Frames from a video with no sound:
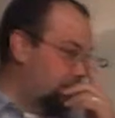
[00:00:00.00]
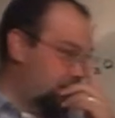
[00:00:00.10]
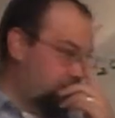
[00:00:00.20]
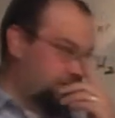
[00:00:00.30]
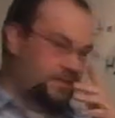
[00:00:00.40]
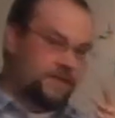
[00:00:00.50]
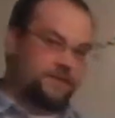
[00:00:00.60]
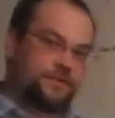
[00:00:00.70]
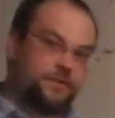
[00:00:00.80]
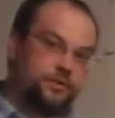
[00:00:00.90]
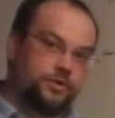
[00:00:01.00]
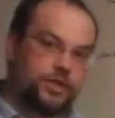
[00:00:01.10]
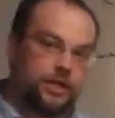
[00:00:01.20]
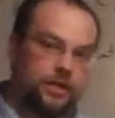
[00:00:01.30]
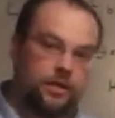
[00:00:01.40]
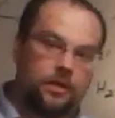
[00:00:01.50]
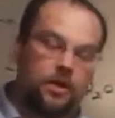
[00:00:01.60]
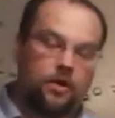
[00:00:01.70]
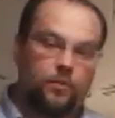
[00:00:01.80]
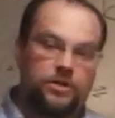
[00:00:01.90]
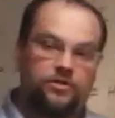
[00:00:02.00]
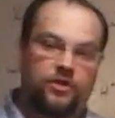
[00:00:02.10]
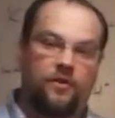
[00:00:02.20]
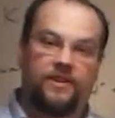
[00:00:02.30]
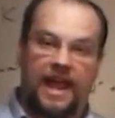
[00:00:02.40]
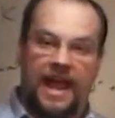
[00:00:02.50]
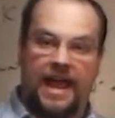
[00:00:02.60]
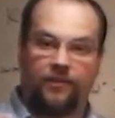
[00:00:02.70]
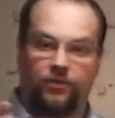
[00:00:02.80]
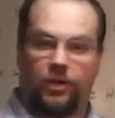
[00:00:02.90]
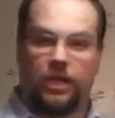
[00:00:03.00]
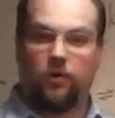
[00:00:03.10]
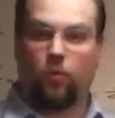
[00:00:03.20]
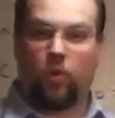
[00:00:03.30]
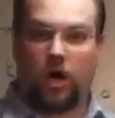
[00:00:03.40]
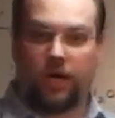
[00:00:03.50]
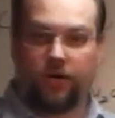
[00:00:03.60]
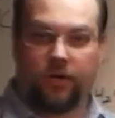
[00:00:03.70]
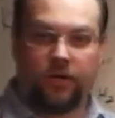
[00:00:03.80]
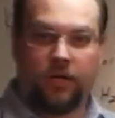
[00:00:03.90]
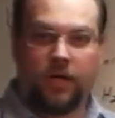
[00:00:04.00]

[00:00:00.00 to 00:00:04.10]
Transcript: we have an acidic solution, we dissolve an acid in water.